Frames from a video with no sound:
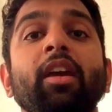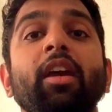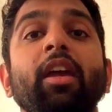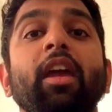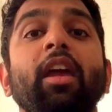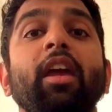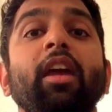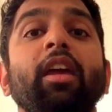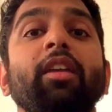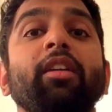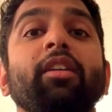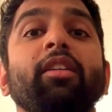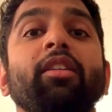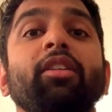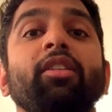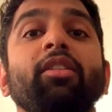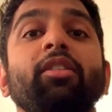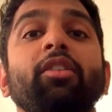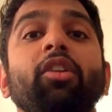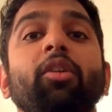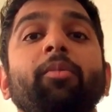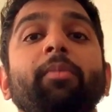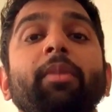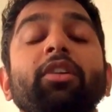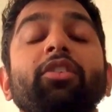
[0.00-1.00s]
and,
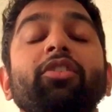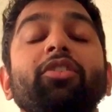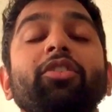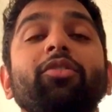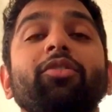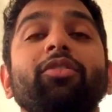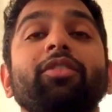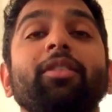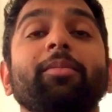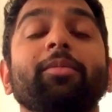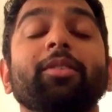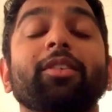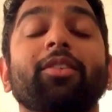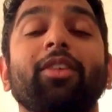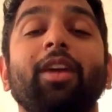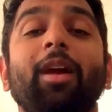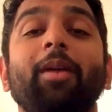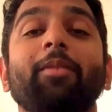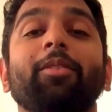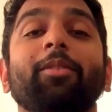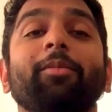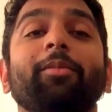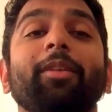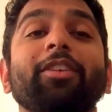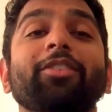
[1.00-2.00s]
you know, make sure you
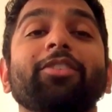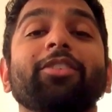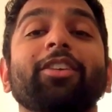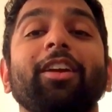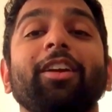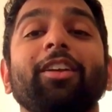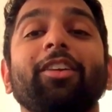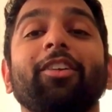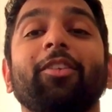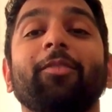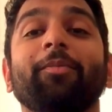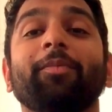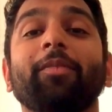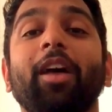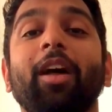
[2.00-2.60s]
subscribe to my channel.